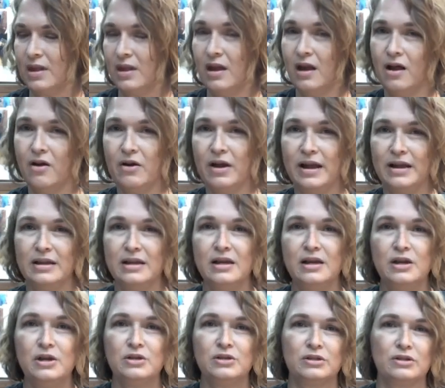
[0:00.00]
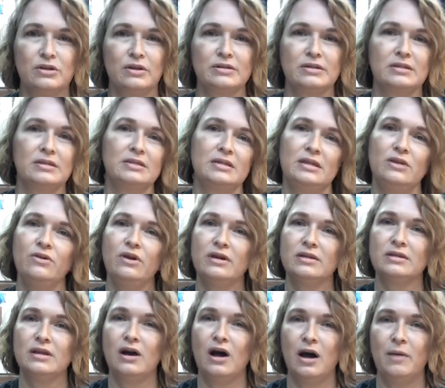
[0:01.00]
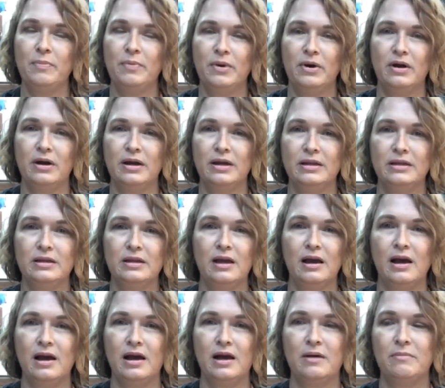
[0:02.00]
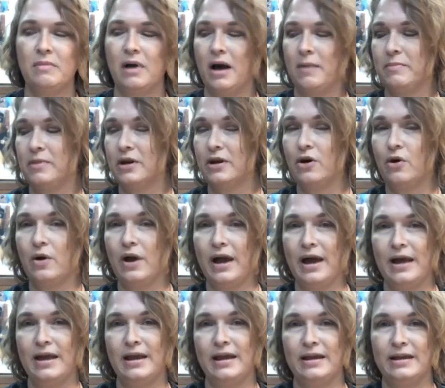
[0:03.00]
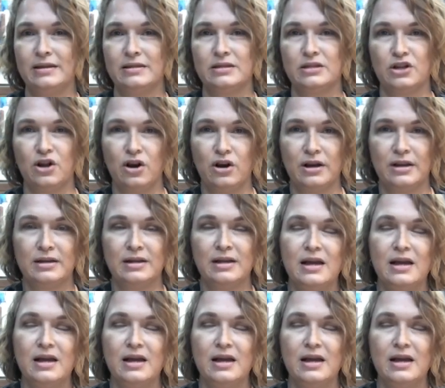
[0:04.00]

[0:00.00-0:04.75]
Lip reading: All right, so as I see you guys hop on, I'm going to go ahead and get started.